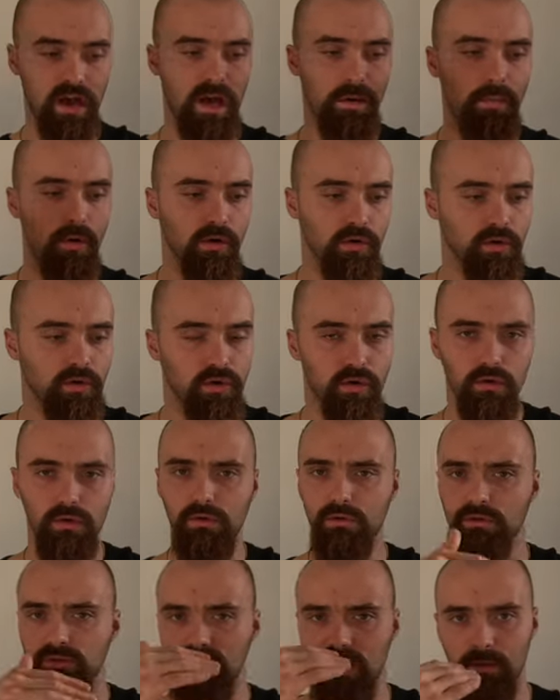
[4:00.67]
I'm on
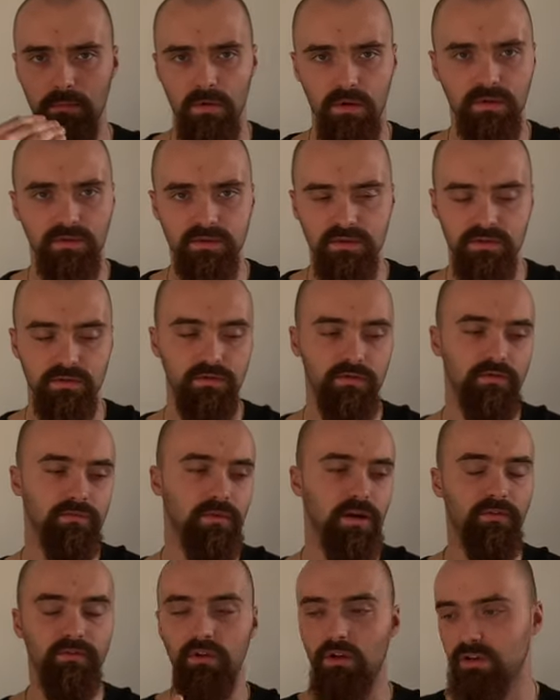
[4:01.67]
calls, I'm on Zoom,
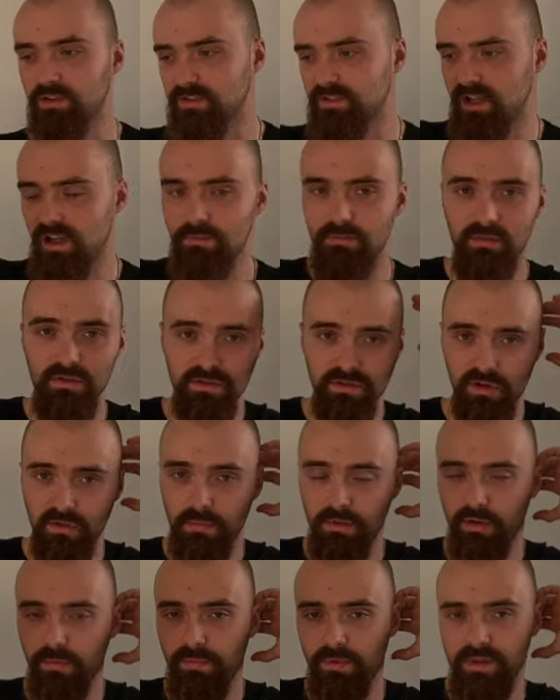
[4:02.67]
I've got assignments
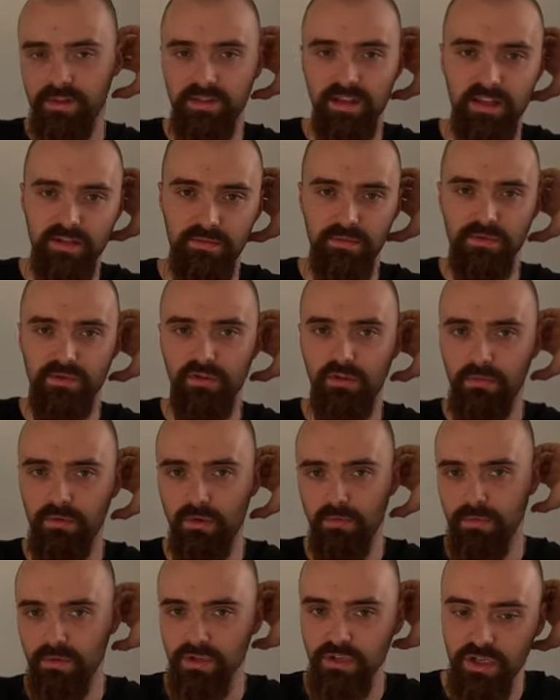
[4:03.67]
coming up and assessments coming
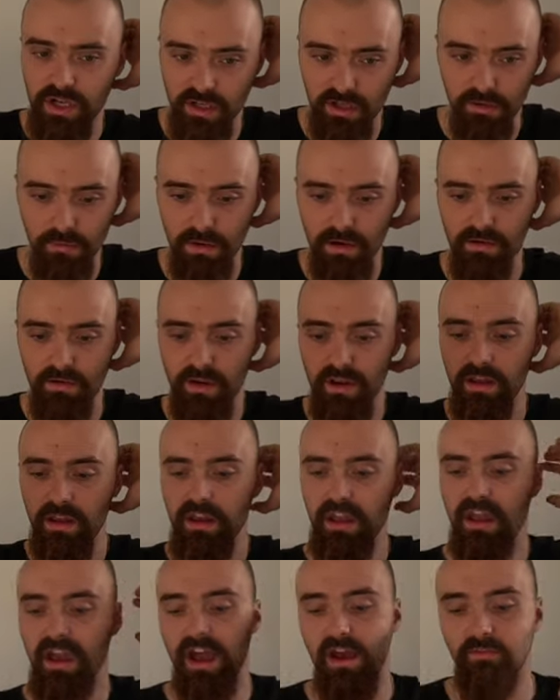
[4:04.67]
up in January.
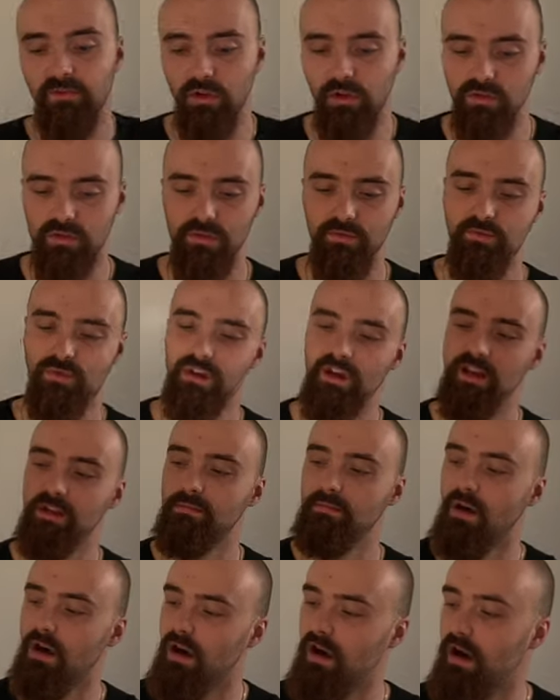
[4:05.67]
I've got to
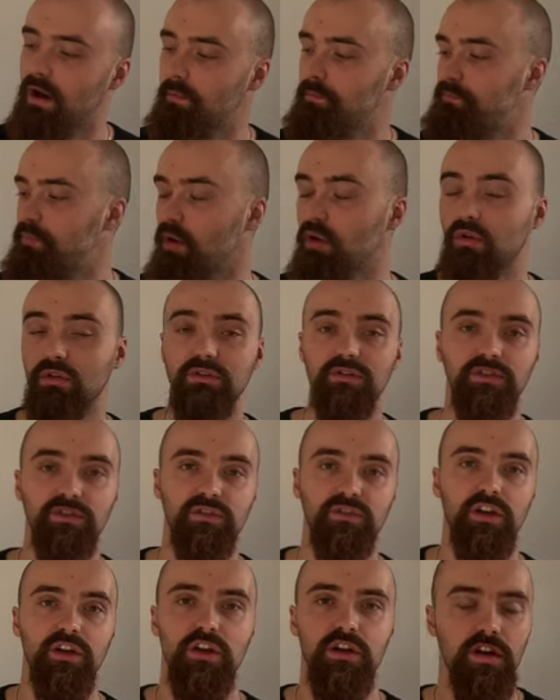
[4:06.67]
read
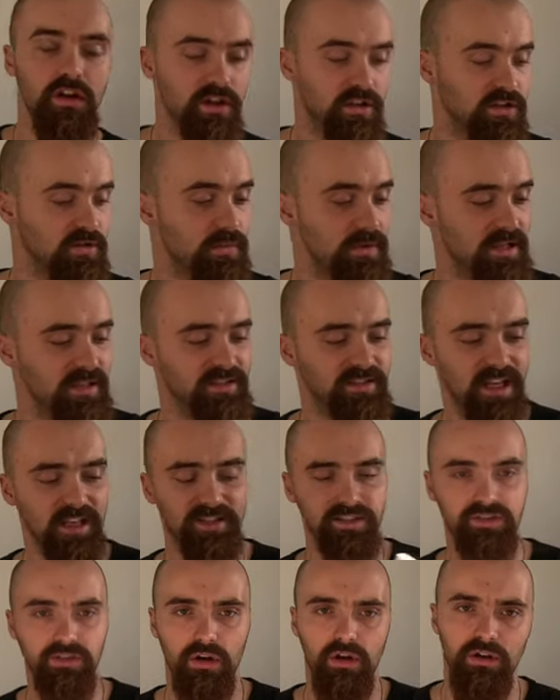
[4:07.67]
books to be
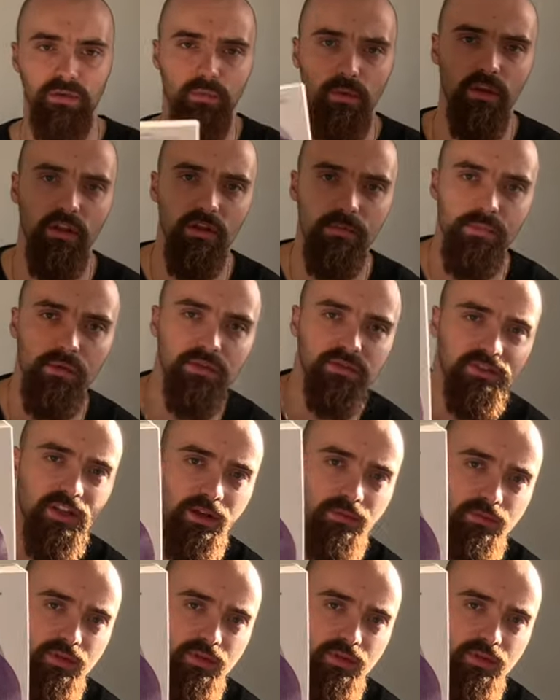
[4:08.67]
assessed on. One of the books that I'm